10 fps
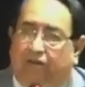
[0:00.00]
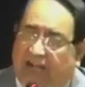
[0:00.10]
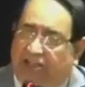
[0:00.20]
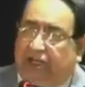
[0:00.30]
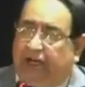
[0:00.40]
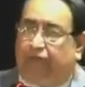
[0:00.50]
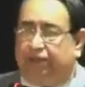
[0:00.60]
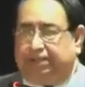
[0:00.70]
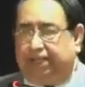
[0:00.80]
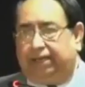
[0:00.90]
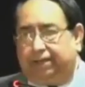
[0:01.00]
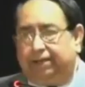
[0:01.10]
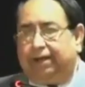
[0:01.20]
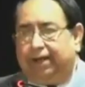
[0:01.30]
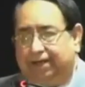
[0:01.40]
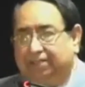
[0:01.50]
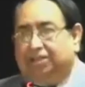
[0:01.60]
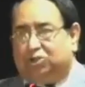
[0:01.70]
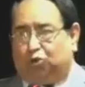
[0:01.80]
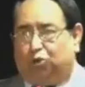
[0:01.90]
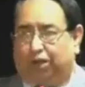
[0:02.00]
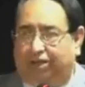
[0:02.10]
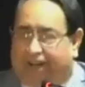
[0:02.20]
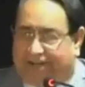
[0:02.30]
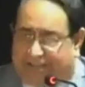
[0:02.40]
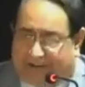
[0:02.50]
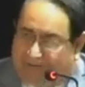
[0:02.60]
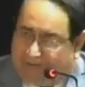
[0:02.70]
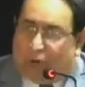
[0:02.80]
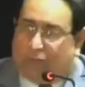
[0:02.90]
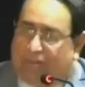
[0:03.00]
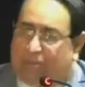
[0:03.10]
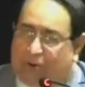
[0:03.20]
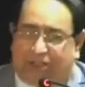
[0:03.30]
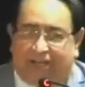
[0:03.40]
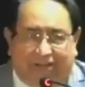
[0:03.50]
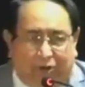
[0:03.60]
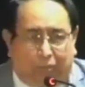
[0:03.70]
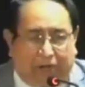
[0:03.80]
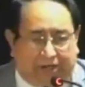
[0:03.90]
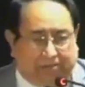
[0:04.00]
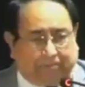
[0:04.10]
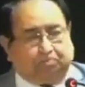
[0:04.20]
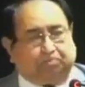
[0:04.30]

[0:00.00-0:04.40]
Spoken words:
Nawaz Sharif is another story, and then I will open up on the topic.